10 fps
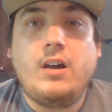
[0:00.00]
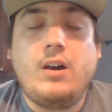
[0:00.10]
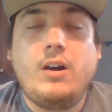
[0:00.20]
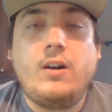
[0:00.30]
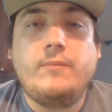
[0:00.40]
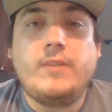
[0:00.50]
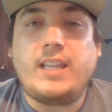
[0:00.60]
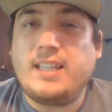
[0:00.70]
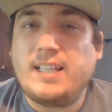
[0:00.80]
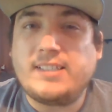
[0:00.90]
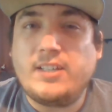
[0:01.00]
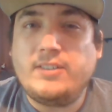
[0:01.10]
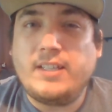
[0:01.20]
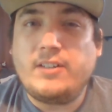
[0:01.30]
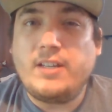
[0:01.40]
Um, I think that's how you
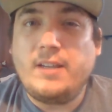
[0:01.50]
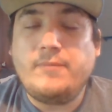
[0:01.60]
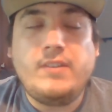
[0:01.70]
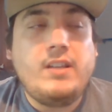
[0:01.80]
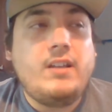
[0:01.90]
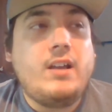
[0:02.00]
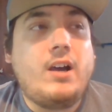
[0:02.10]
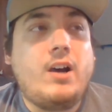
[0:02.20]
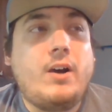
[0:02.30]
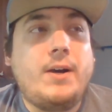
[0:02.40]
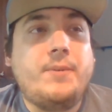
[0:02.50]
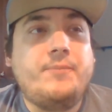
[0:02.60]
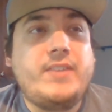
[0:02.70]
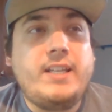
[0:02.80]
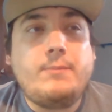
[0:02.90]
say her name.
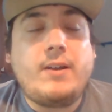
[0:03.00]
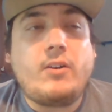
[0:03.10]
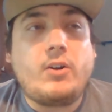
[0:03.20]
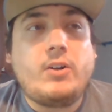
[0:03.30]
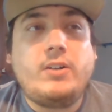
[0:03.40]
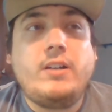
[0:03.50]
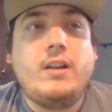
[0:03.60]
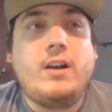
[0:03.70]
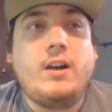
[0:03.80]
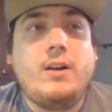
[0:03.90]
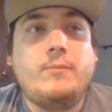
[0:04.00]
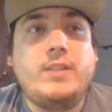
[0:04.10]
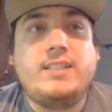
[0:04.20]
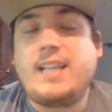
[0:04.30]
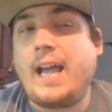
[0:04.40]
Um, think about her. Um,
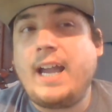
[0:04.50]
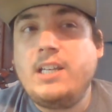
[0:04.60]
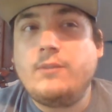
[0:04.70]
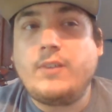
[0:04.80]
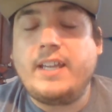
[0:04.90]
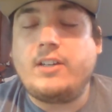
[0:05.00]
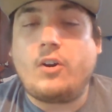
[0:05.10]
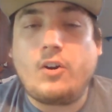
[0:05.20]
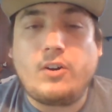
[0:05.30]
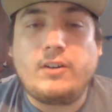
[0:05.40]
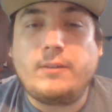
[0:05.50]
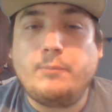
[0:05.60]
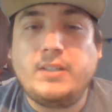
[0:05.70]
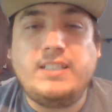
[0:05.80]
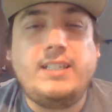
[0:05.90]
it's kind of like her,
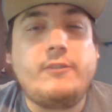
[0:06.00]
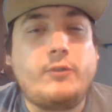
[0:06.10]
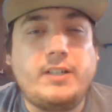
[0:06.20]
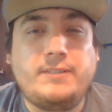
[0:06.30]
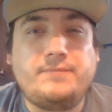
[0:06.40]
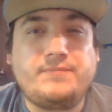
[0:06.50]
but different.